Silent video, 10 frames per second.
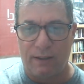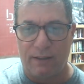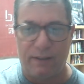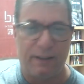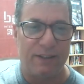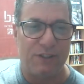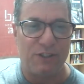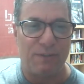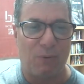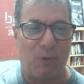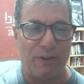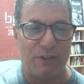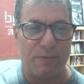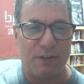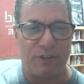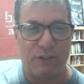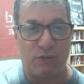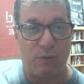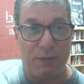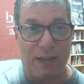This is important, especially the
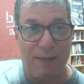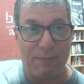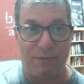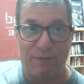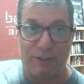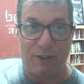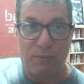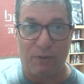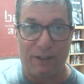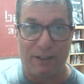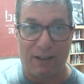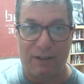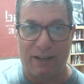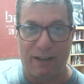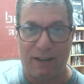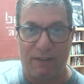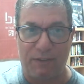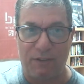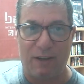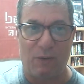swim cap, the number on it. Okay,
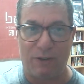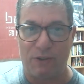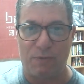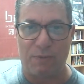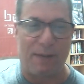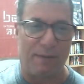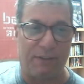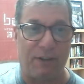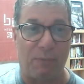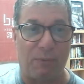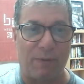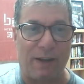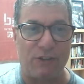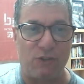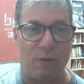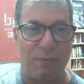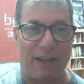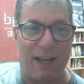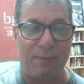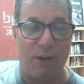you got to wear the swim cap. If they don't provide a swim
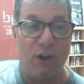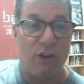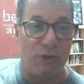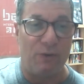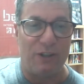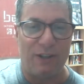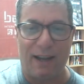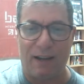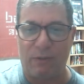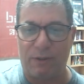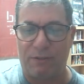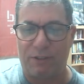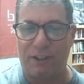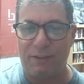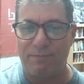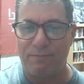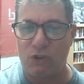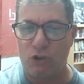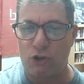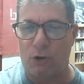cap, you need to have one. Okay.
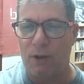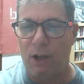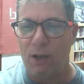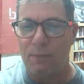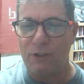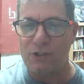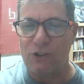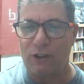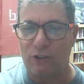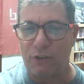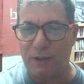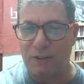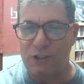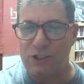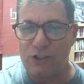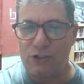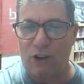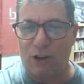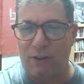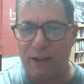So, but let's talk a little bit. Let's just
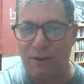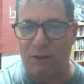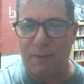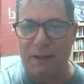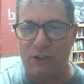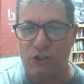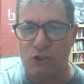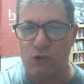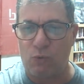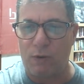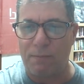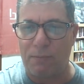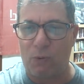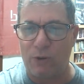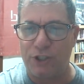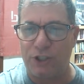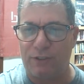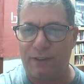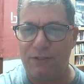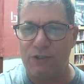talk right about the swim portion.
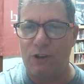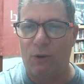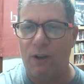All right. So,